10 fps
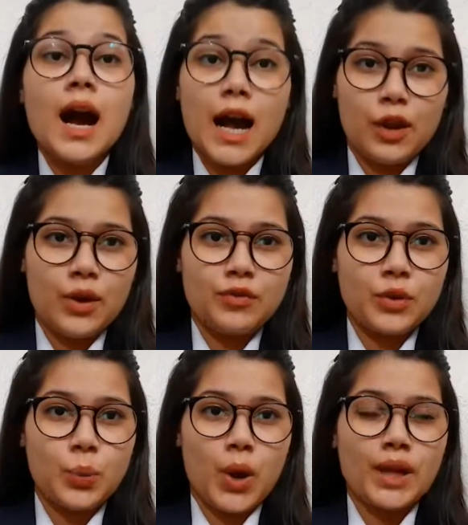Hello
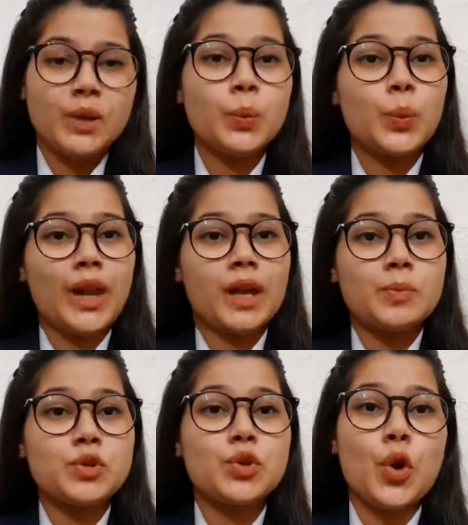everyone,
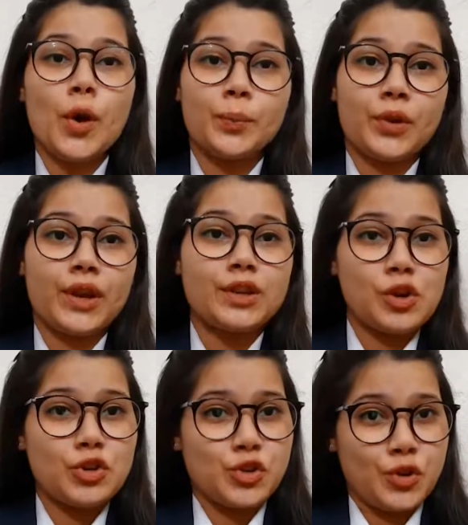welcome to Corporate
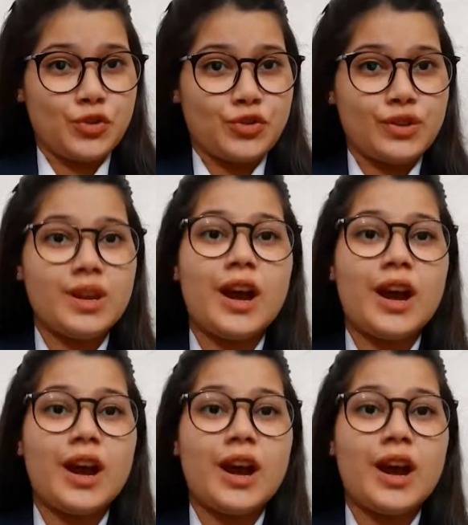Law Journal,